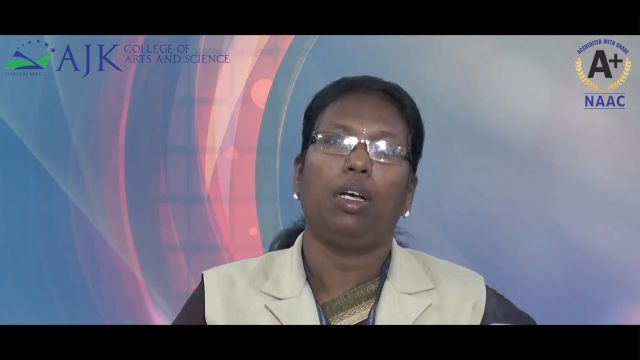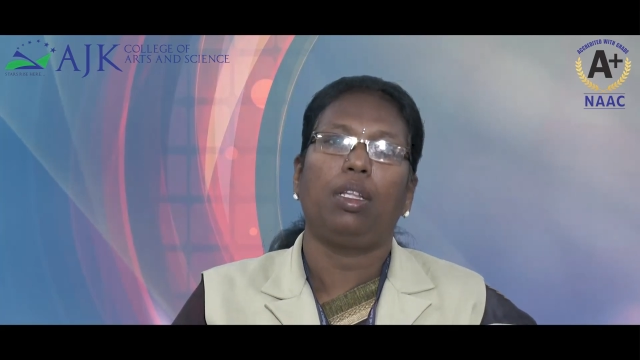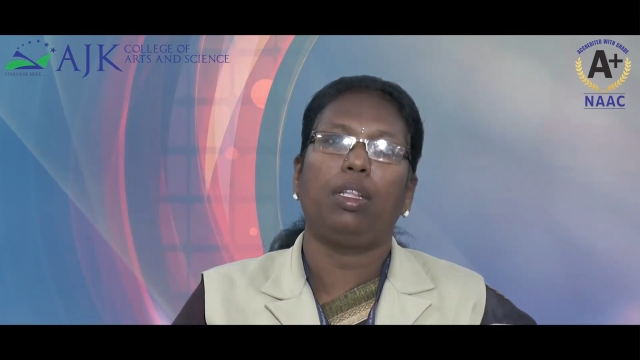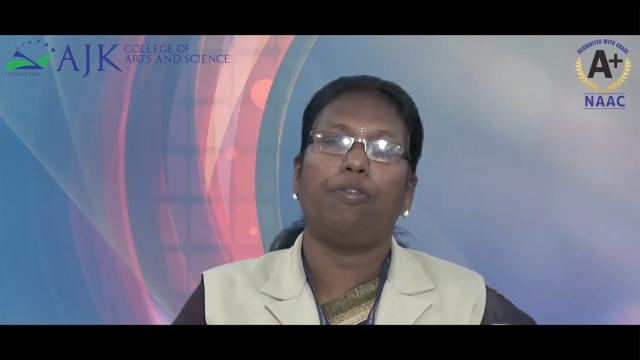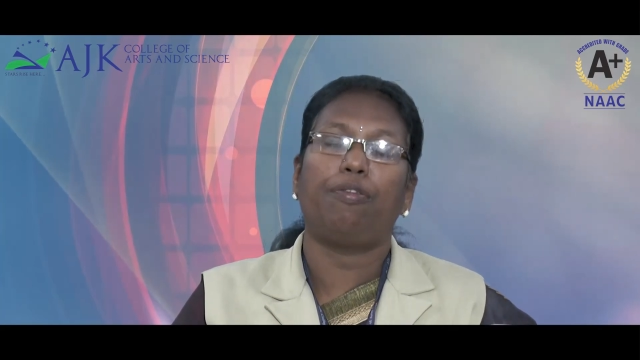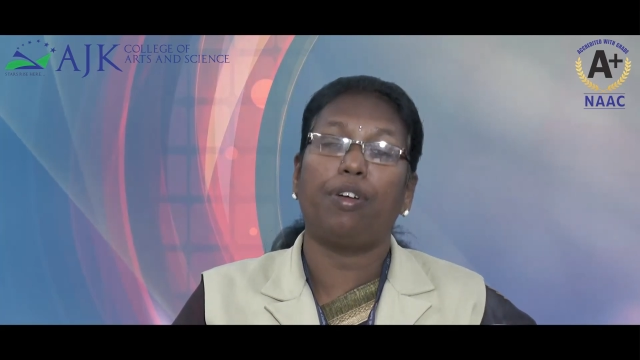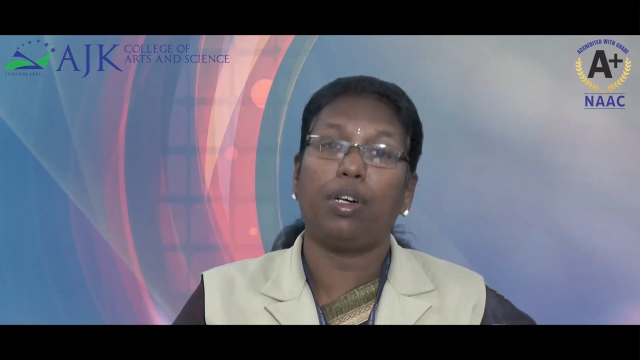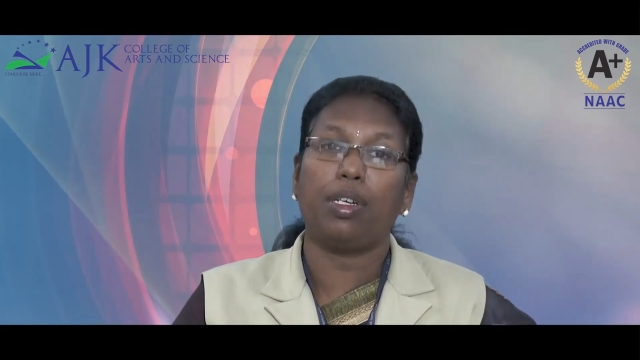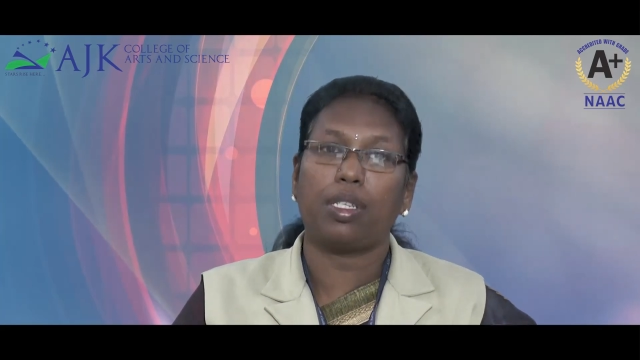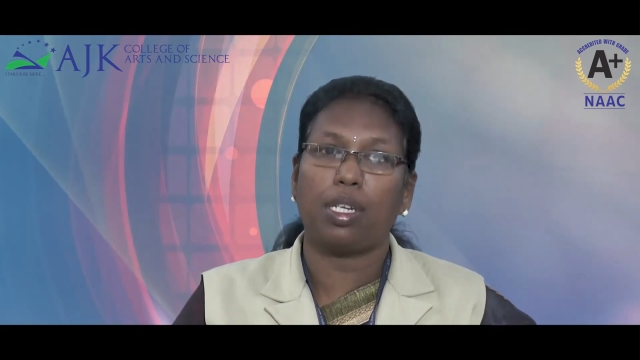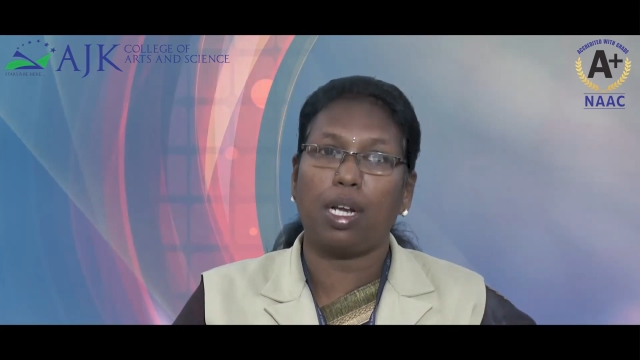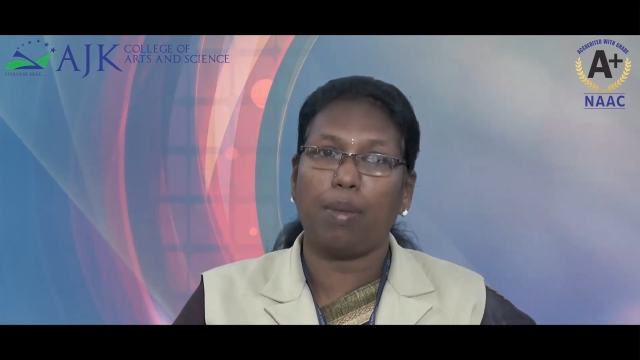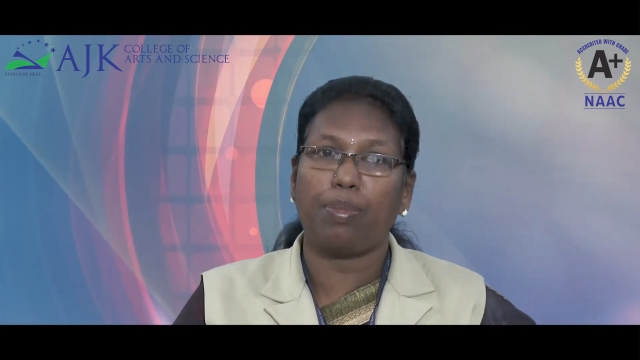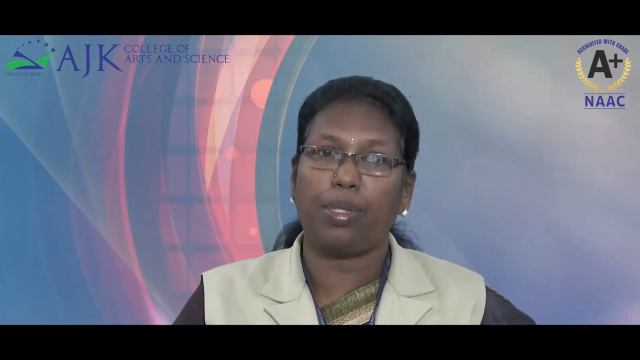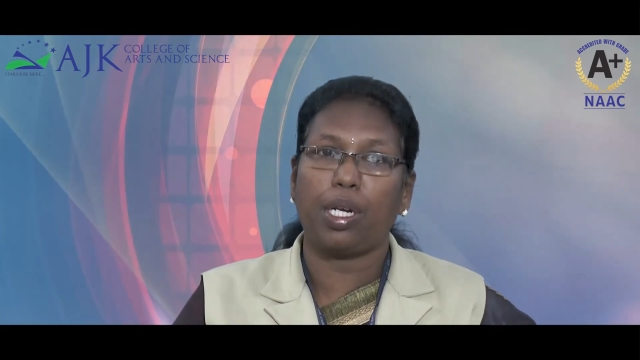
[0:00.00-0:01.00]
The first
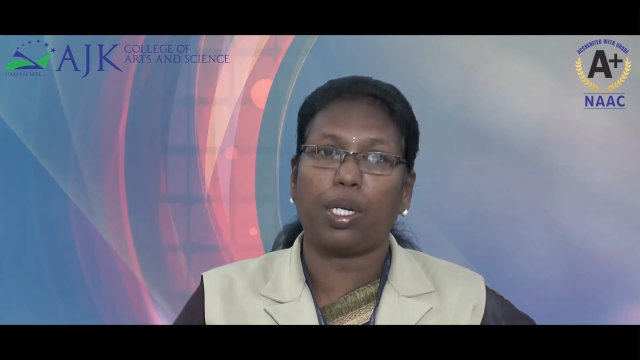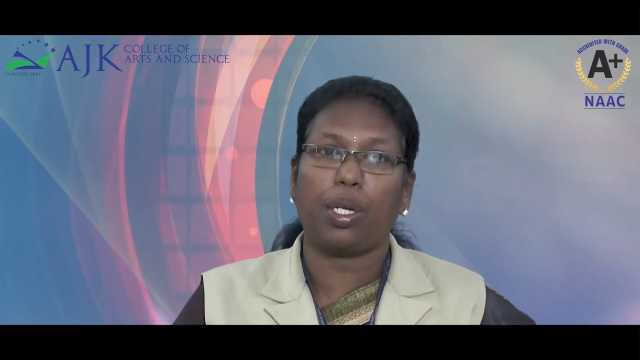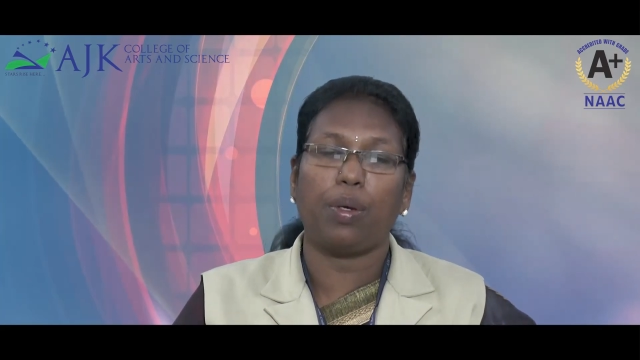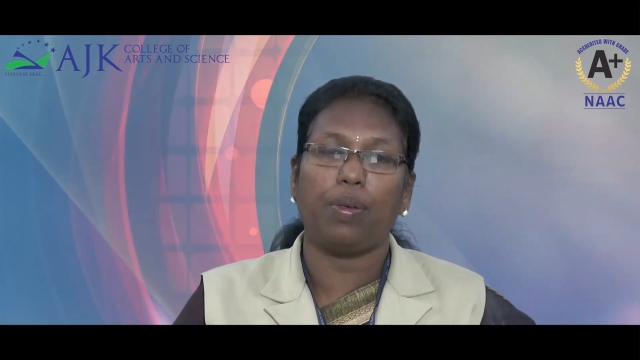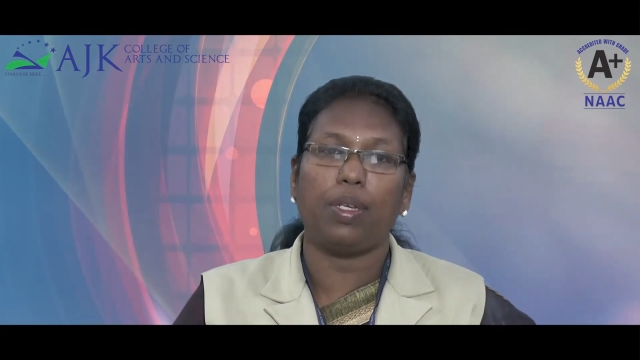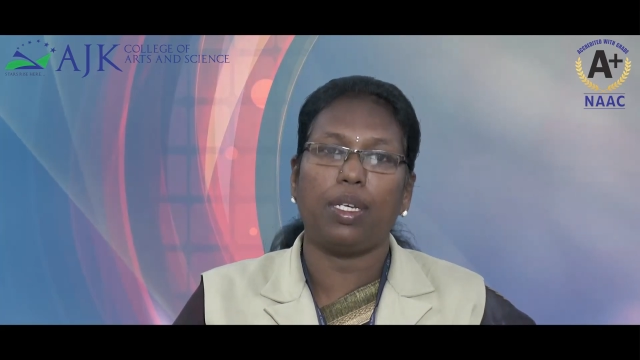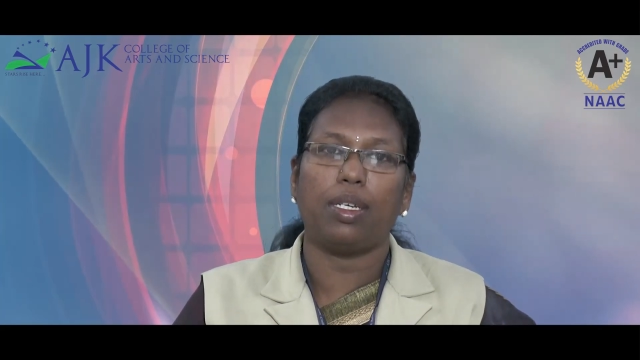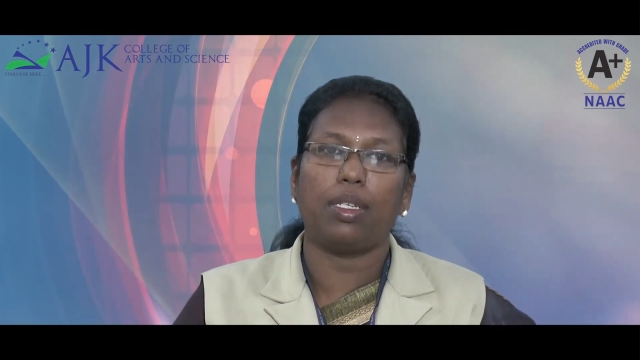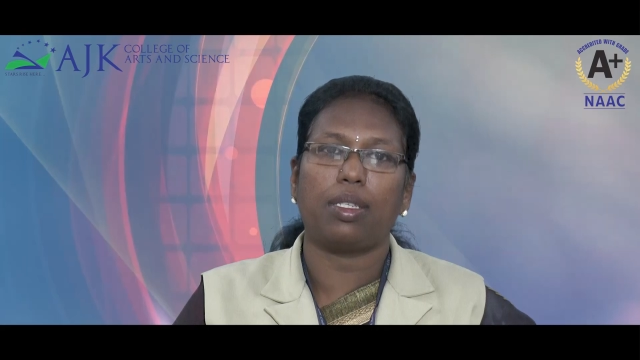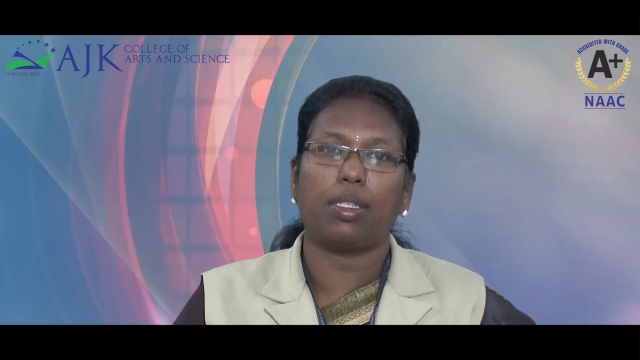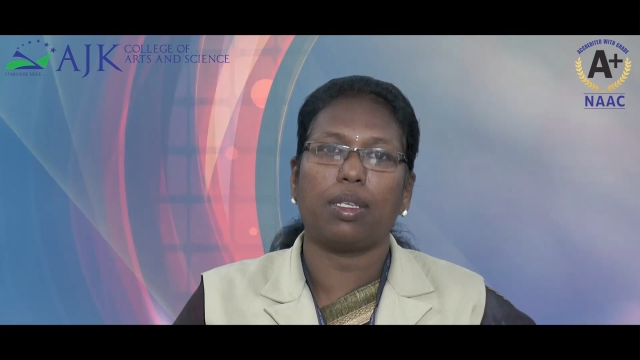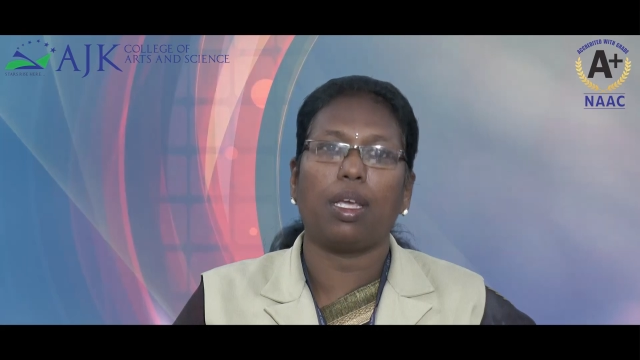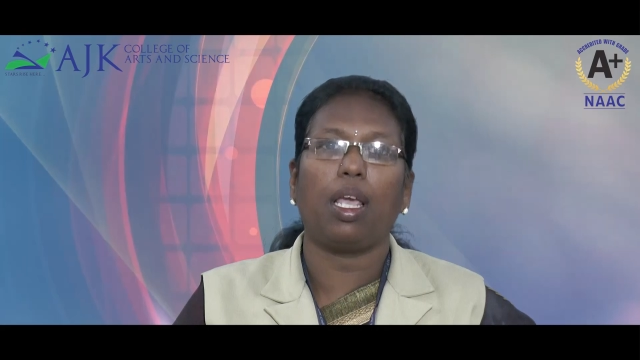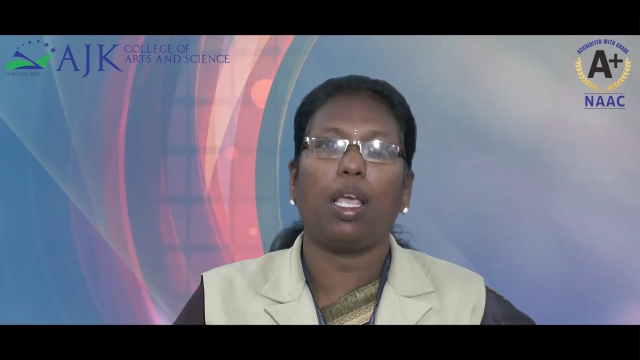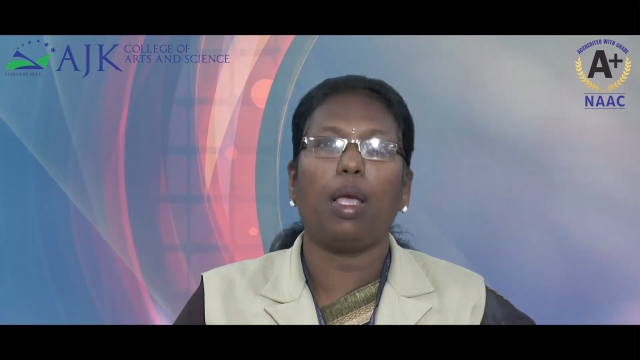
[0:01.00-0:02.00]
objective is